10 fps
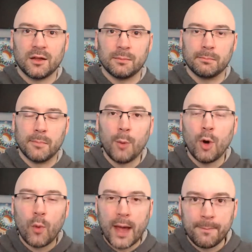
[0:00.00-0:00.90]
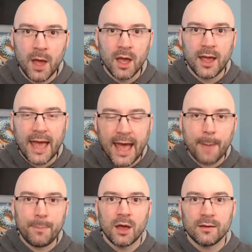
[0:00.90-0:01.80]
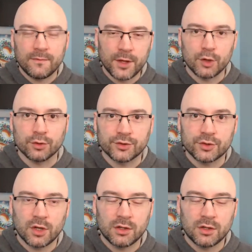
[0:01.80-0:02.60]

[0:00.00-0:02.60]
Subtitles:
Mobile web app views.